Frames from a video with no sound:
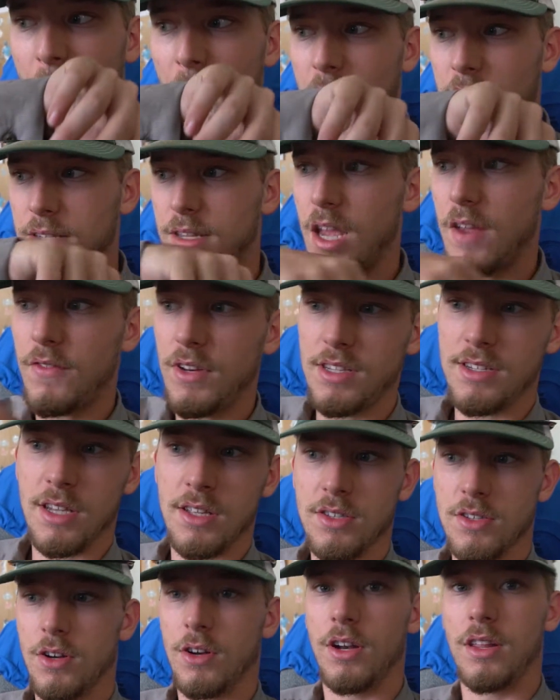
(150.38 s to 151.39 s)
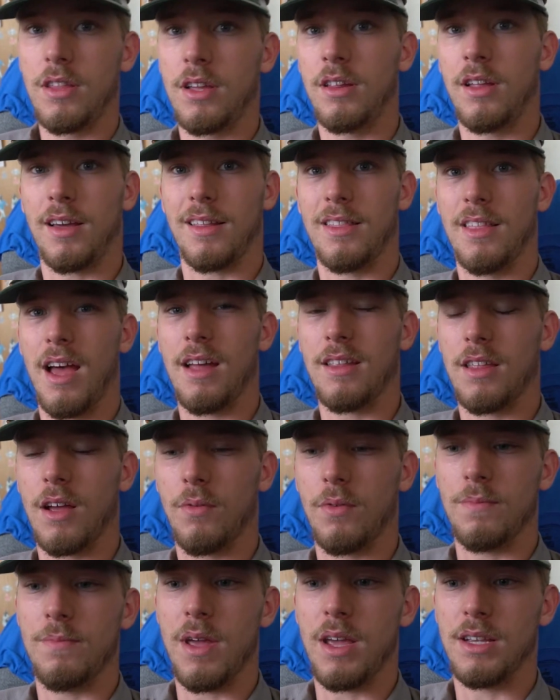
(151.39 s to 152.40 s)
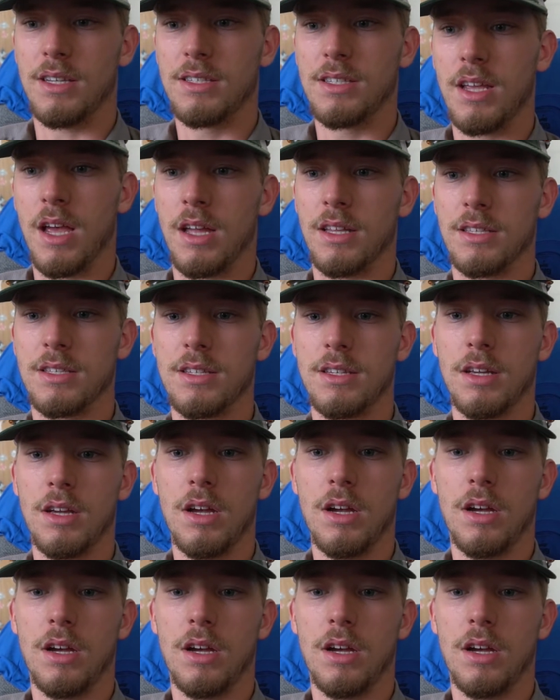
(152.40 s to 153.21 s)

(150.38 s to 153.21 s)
safety sensor or anything like that that would make sense.